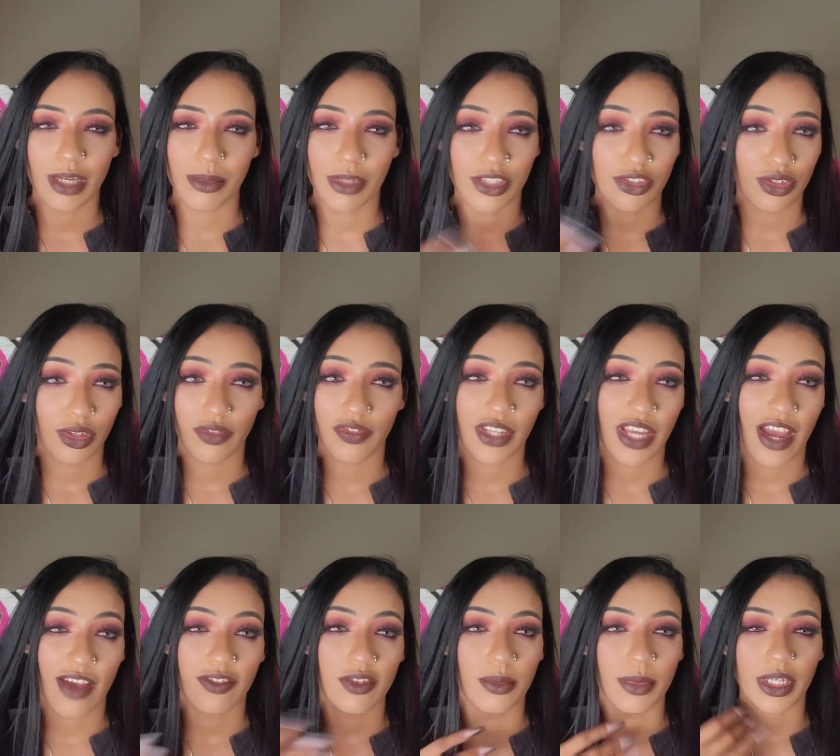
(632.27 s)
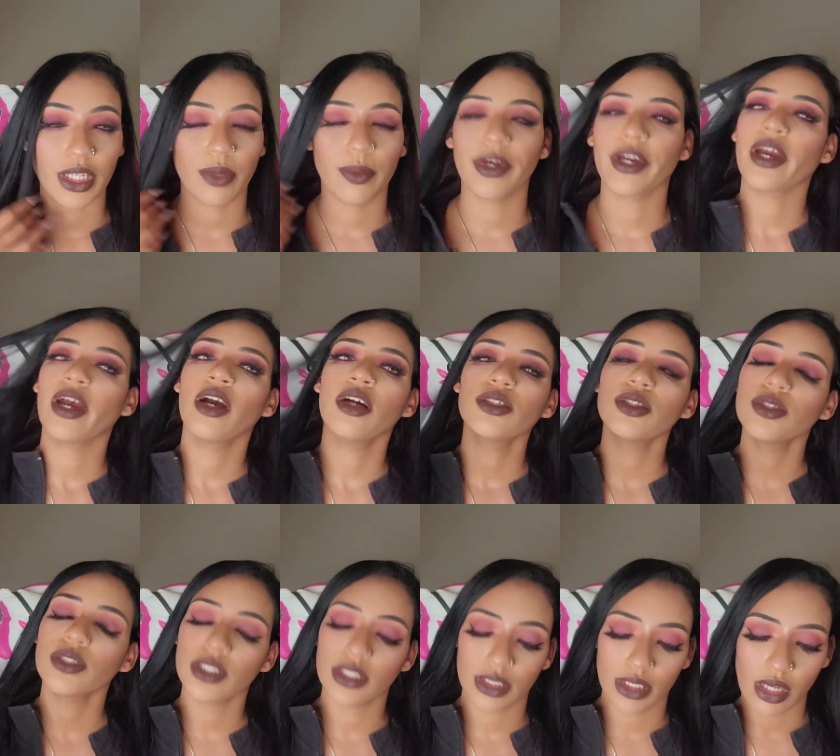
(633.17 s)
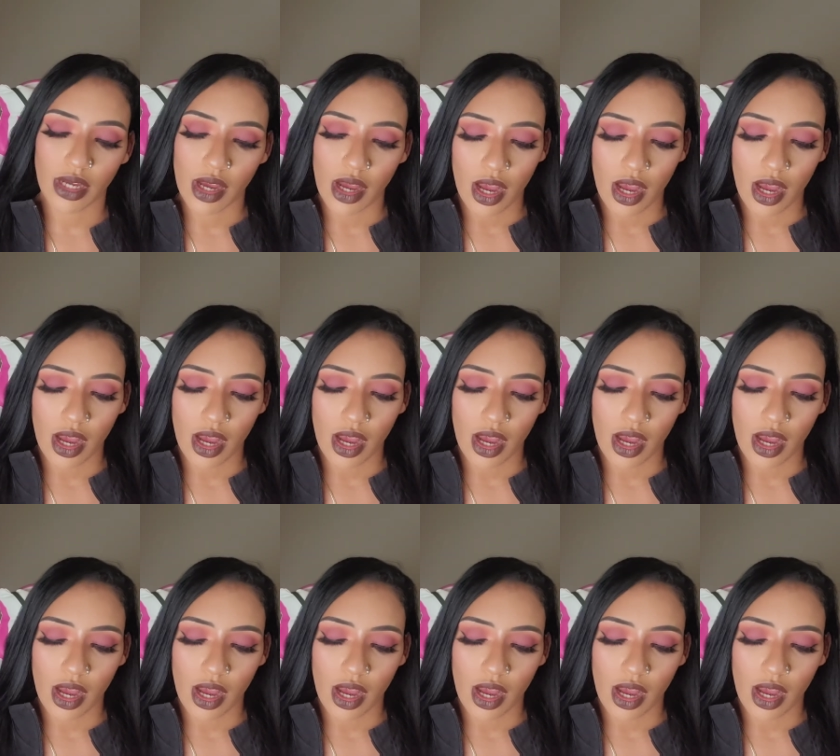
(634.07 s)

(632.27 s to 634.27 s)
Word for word: I'm not sure if they have them anywhere else.